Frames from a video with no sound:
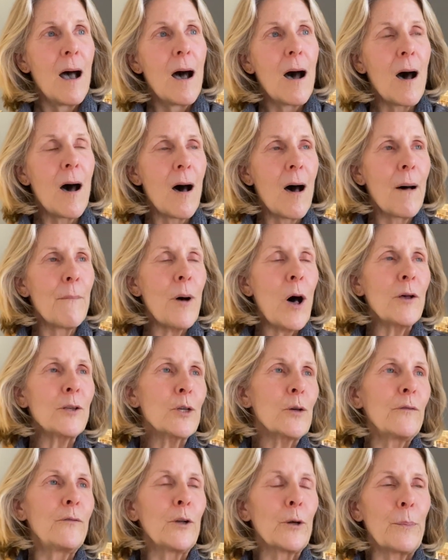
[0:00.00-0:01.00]

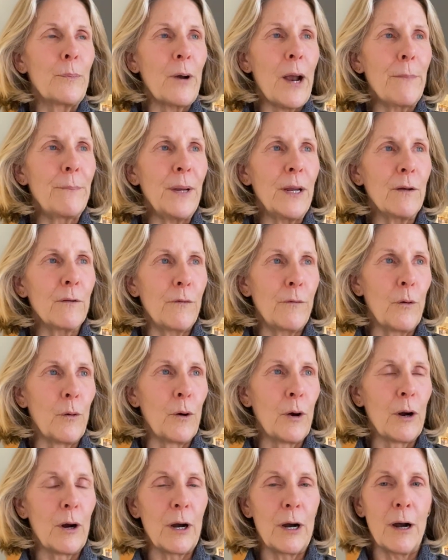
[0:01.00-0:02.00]
Also, if you're prepping
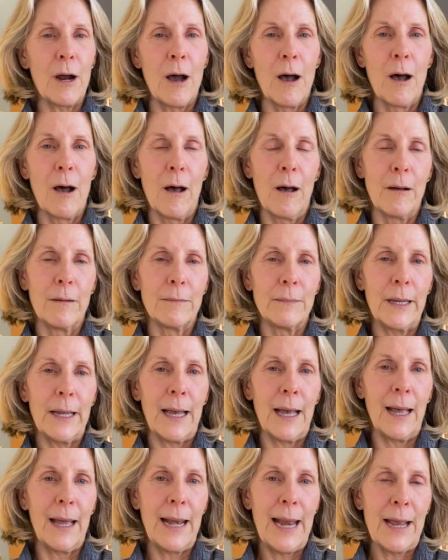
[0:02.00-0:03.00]
for
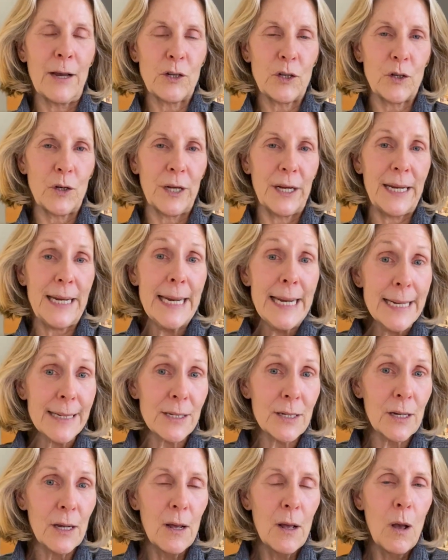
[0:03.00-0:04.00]
extra
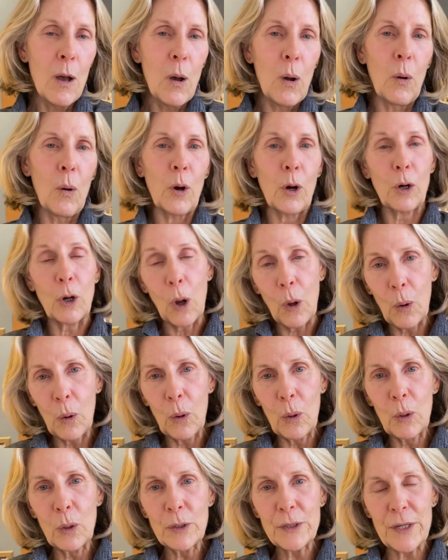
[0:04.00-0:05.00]
heat or
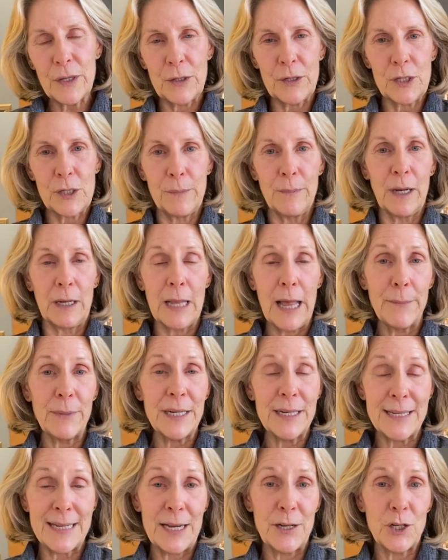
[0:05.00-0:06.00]
cold, there's some
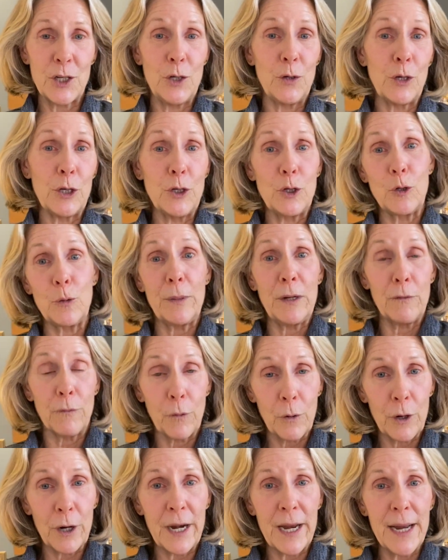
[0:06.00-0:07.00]
acclimatization you can do
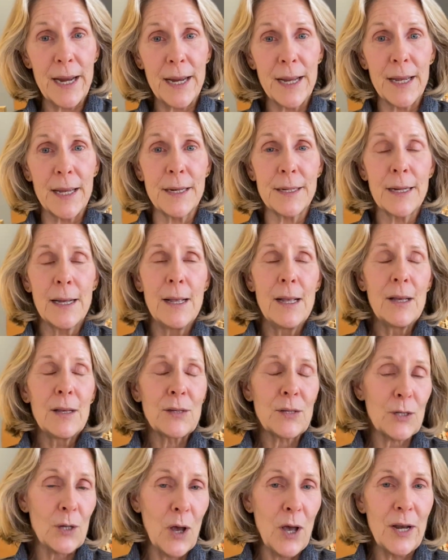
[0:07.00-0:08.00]
beforehand,
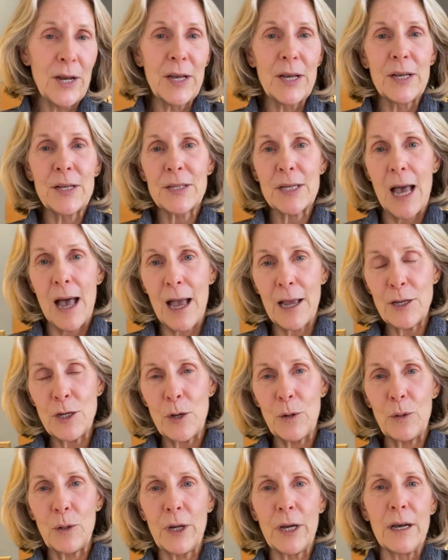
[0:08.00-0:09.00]
saunas, hot
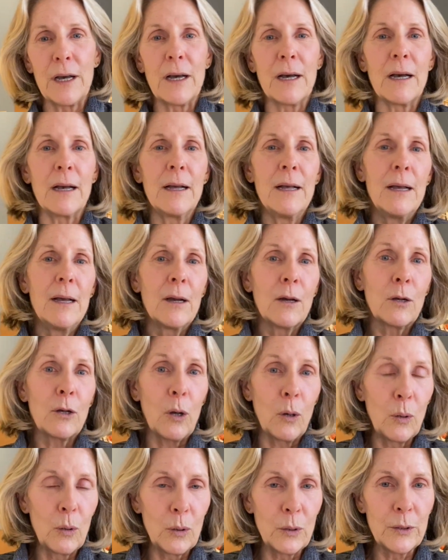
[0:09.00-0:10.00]
yoga,
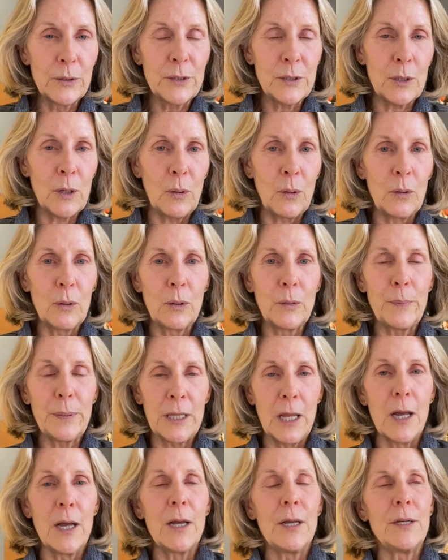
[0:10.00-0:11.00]
cold
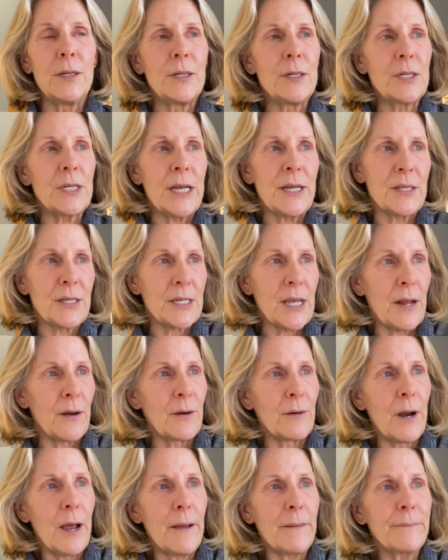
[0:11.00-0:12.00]
plunge,
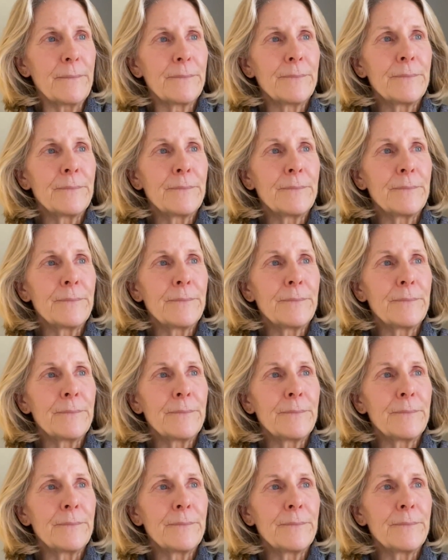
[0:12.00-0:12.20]
etc.